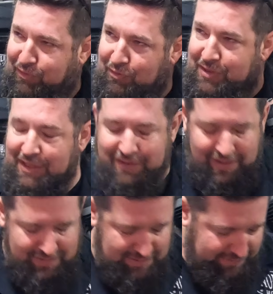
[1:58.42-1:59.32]
13
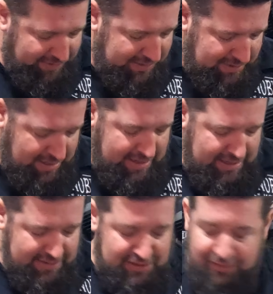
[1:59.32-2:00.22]
thousandths of an inch.
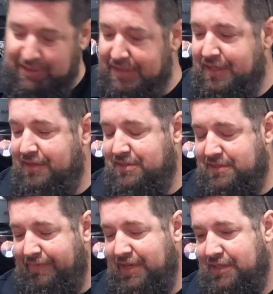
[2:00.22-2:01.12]
It's 13
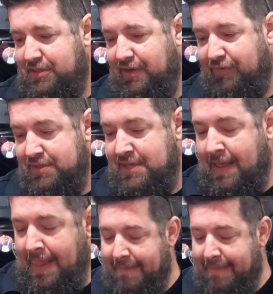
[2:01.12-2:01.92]
thousandths of an inch difference.